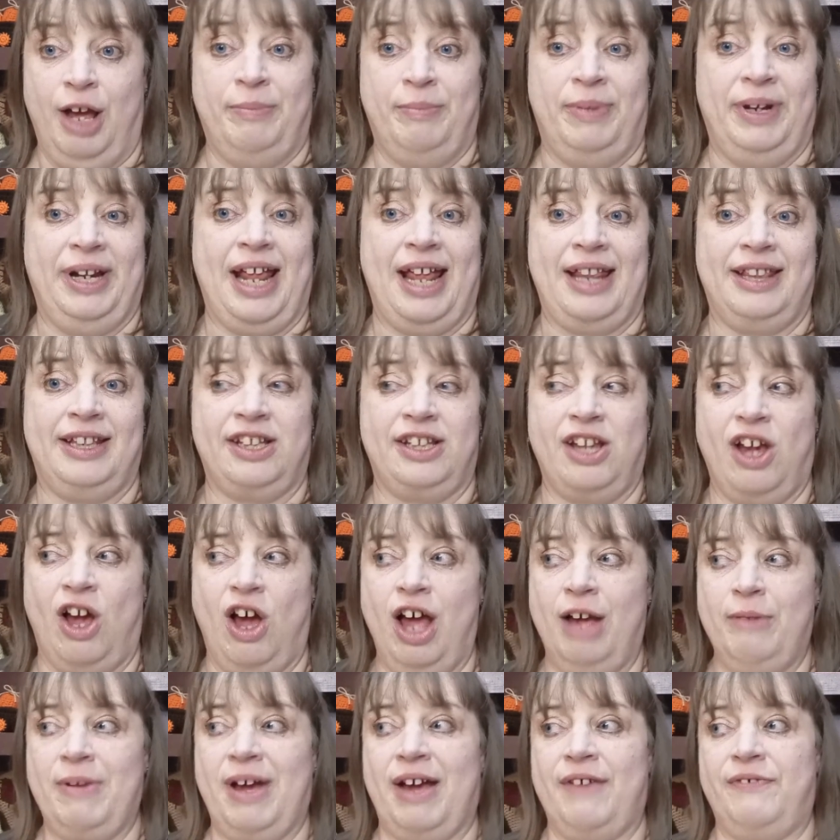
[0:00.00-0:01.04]
But at the
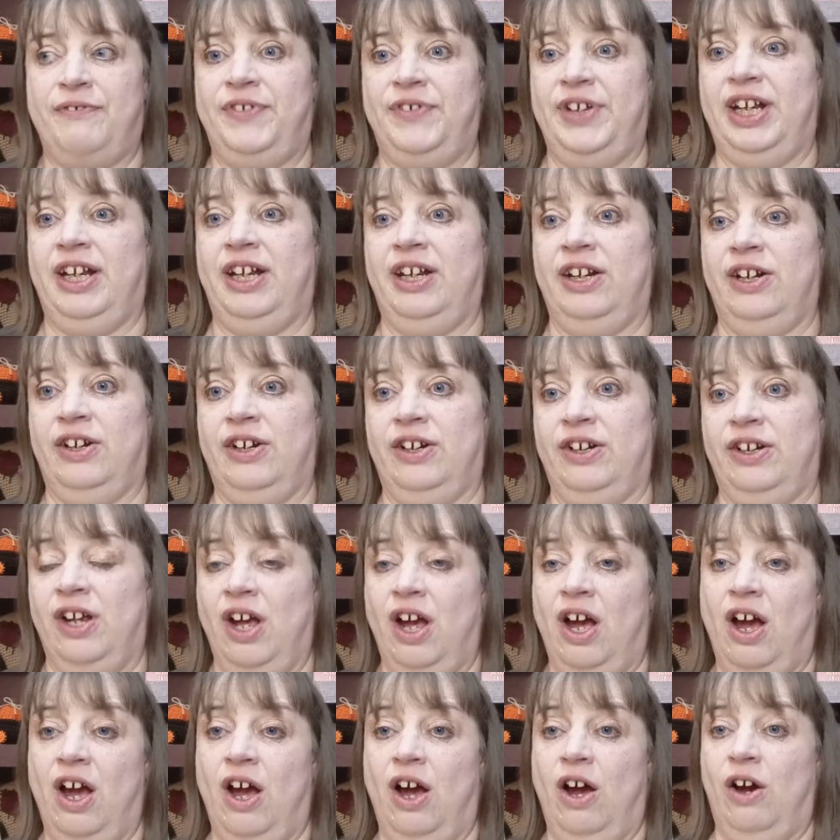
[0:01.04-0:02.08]
time I figured,
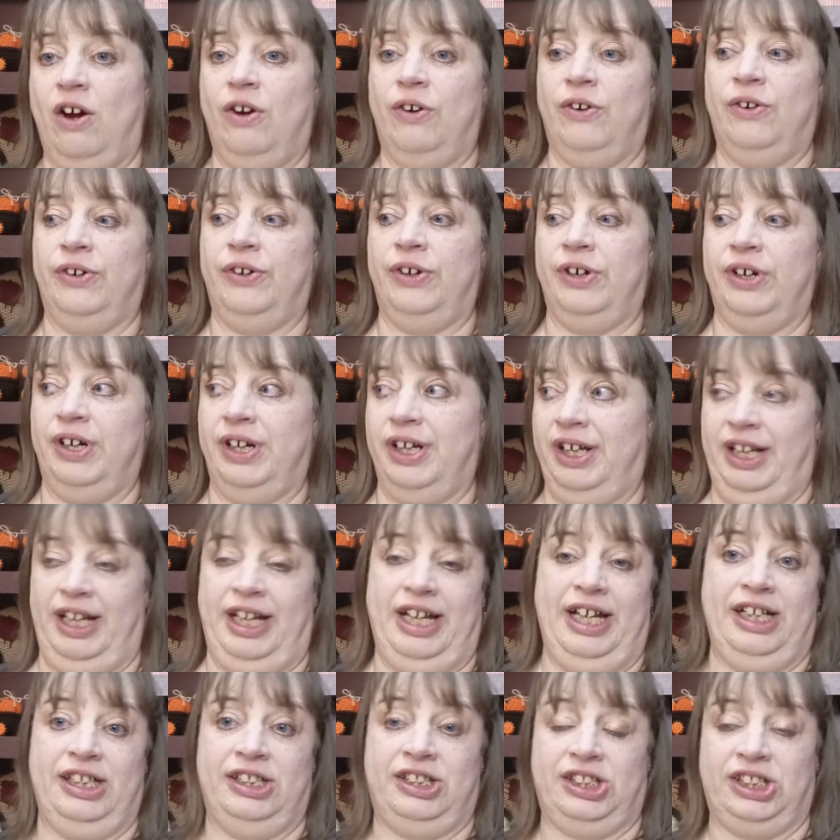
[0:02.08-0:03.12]
oh,
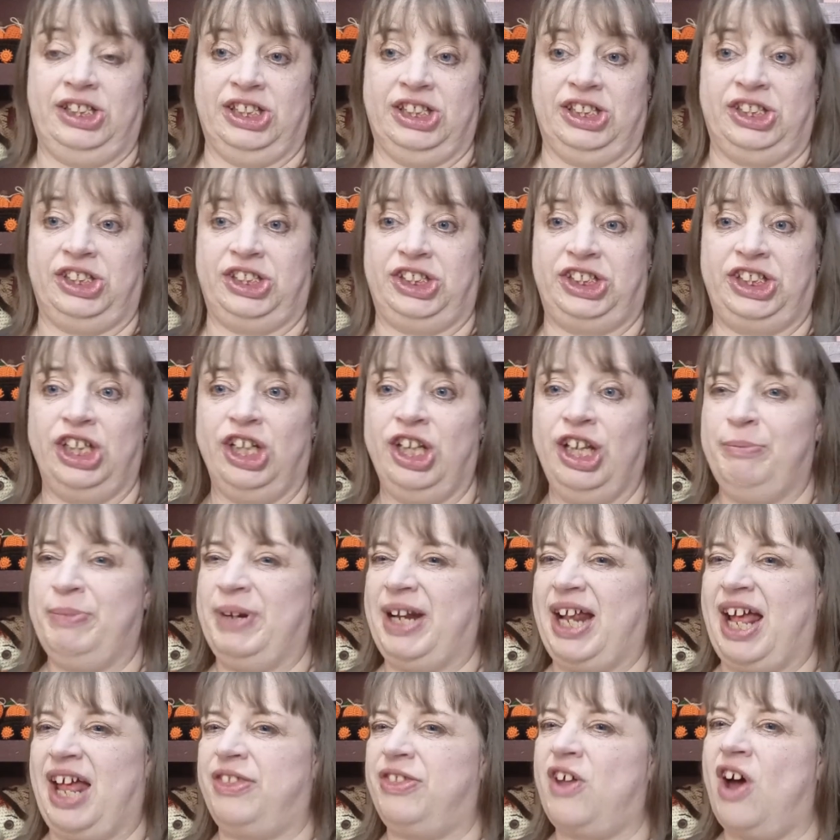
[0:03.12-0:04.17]
he's just chilling.
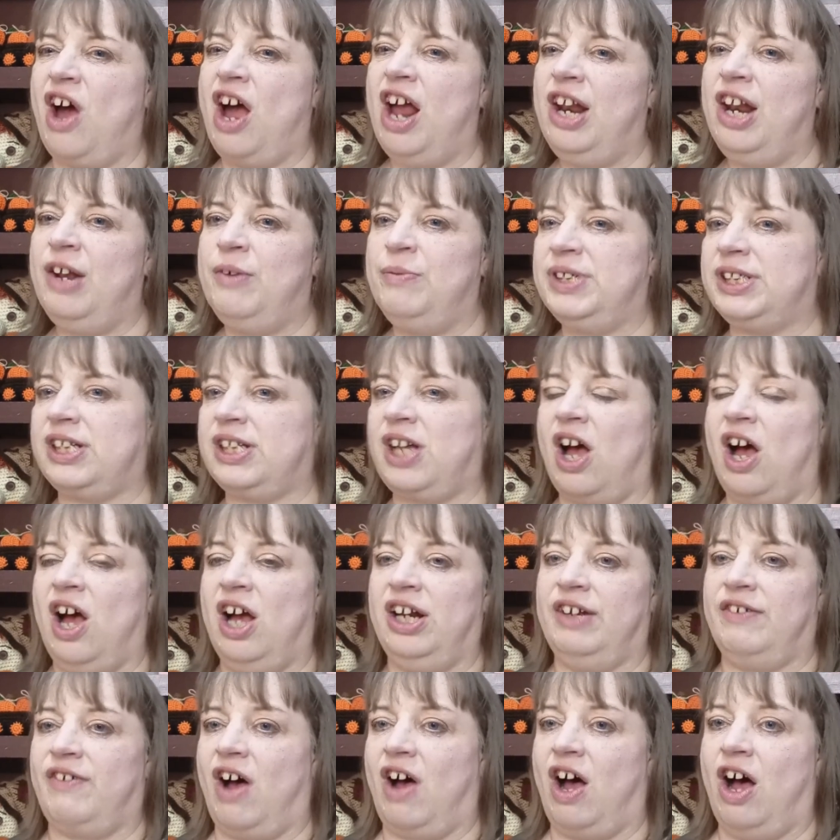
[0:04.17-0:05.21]
But I thought it was
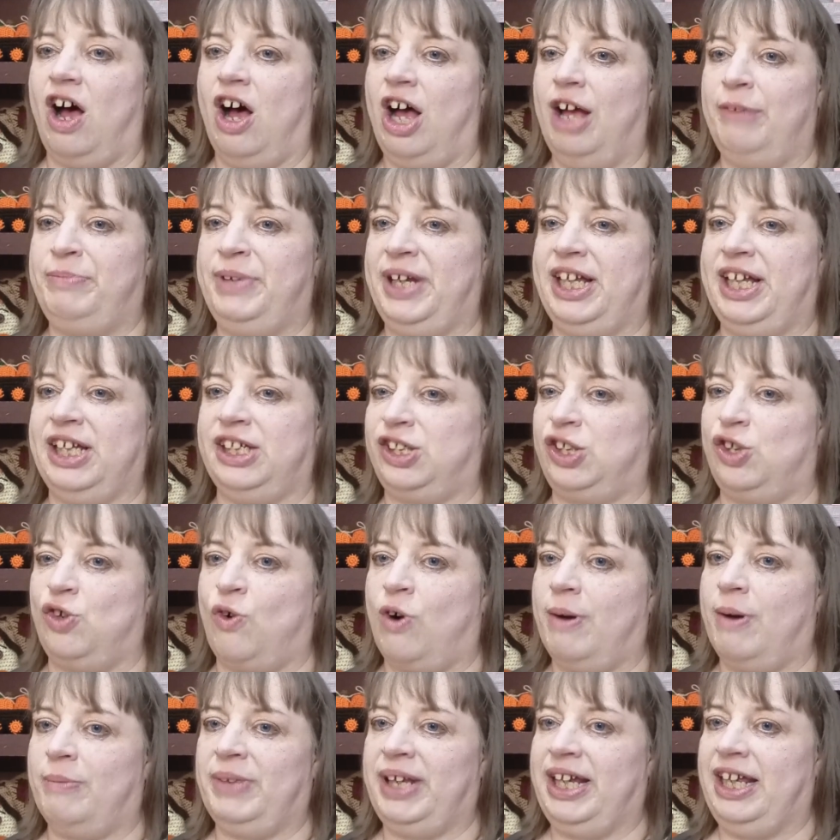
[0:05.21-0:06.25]
kind of odd because
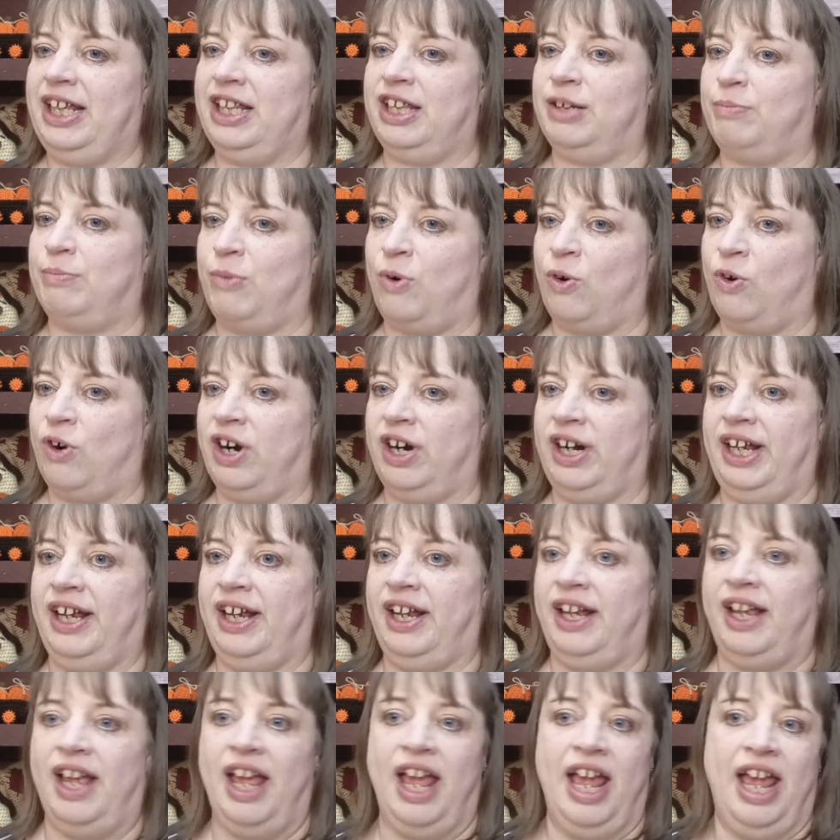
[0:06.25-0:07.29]
normally in the
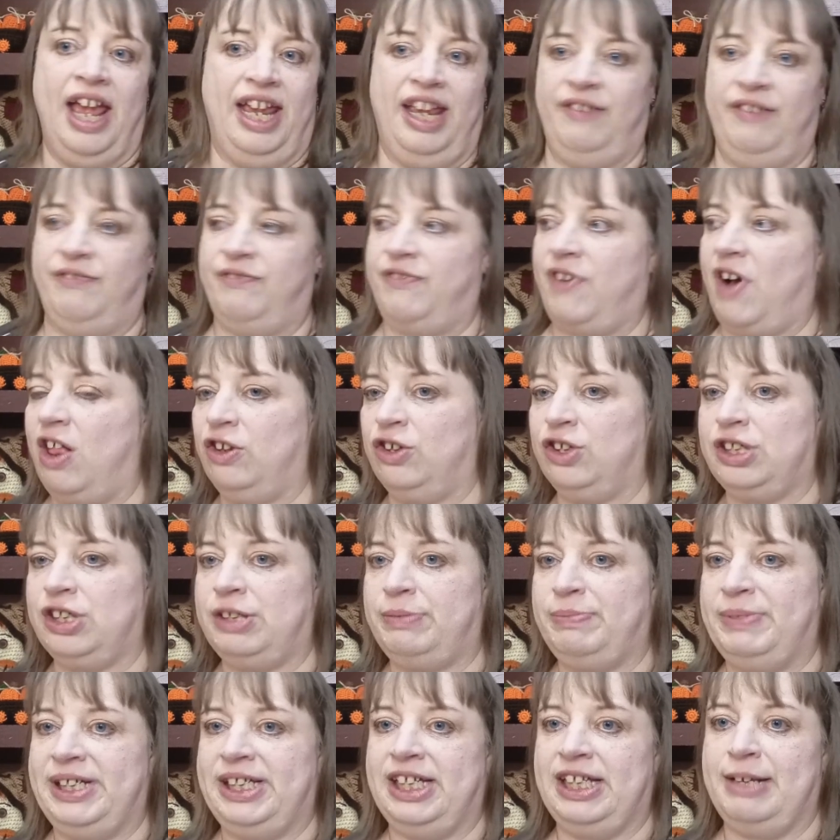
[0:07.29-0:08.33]
morning he
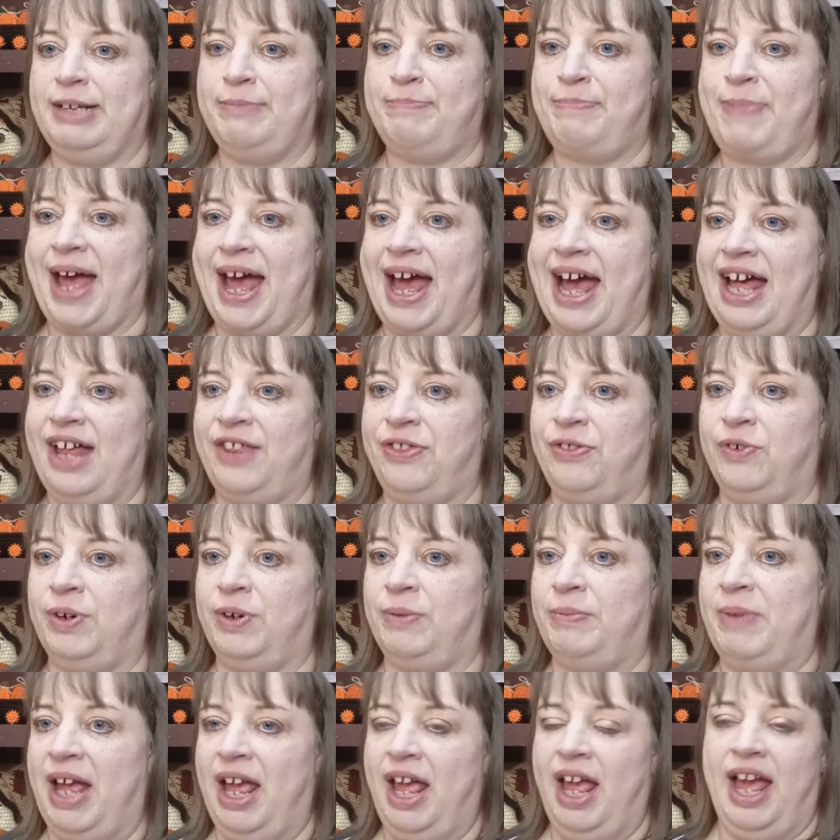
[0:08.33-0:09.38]
follows me to the
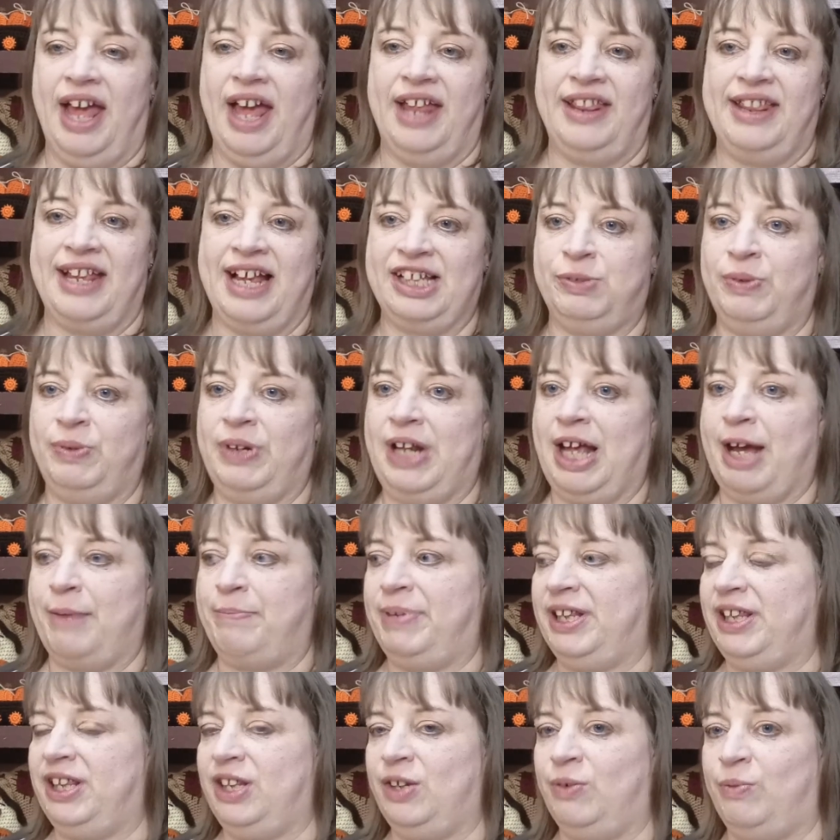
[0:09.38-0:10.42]
bathroom and that's when I
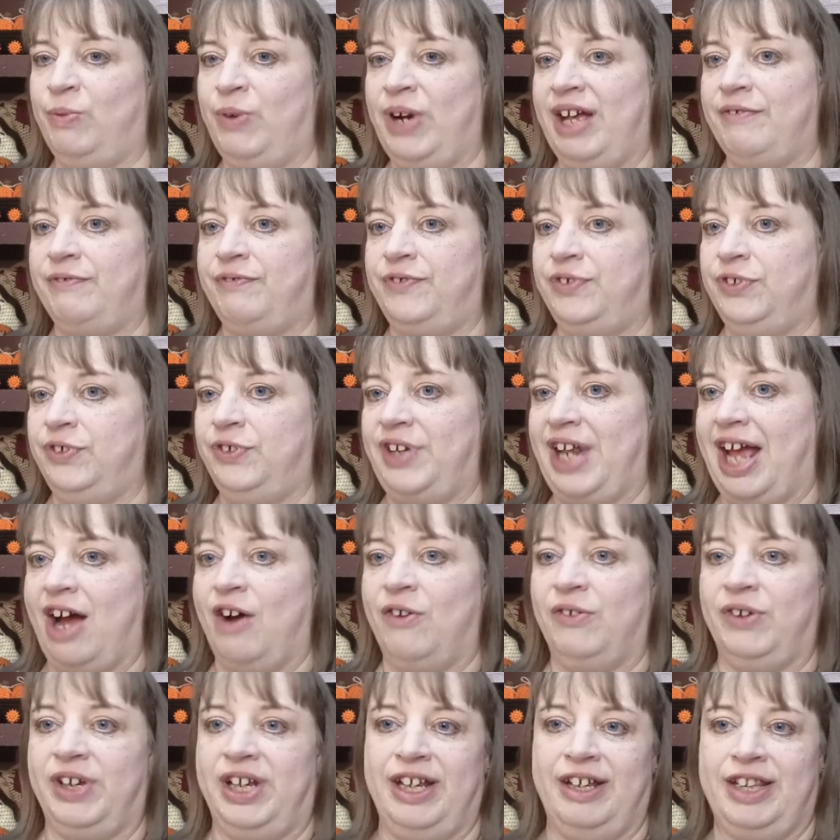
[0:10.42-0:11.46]
put the wet food
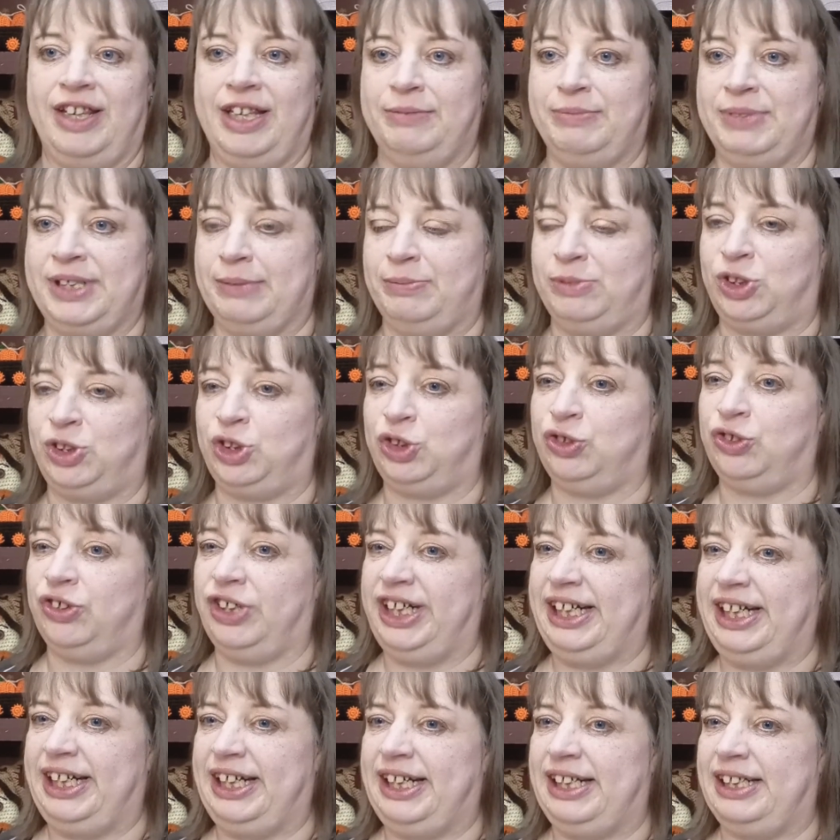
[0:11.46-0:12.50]
out, give them some
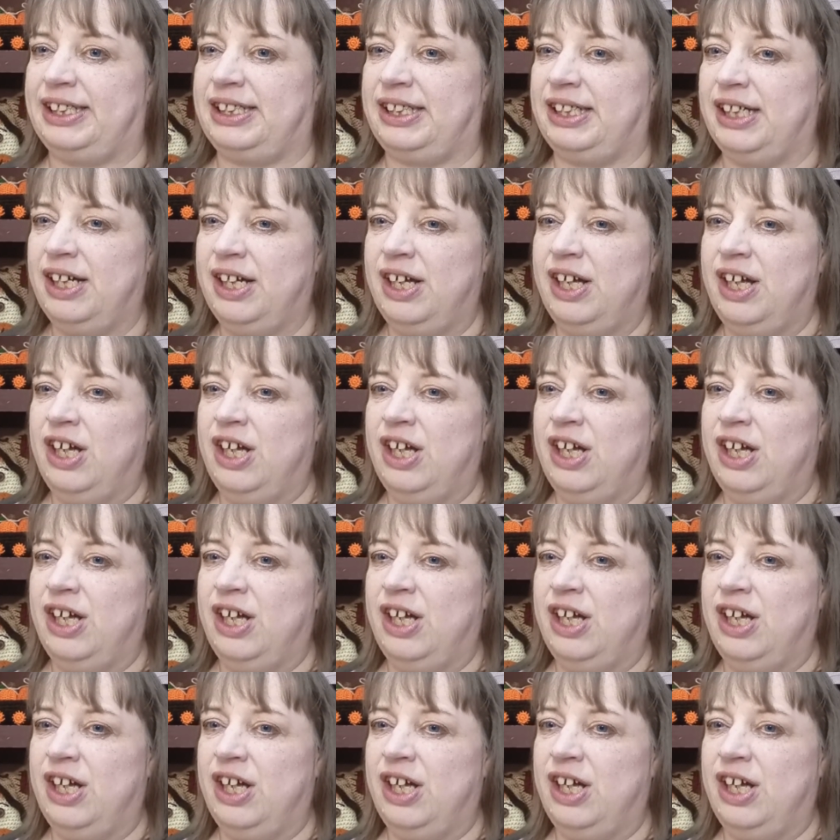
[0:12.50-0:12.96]
treats.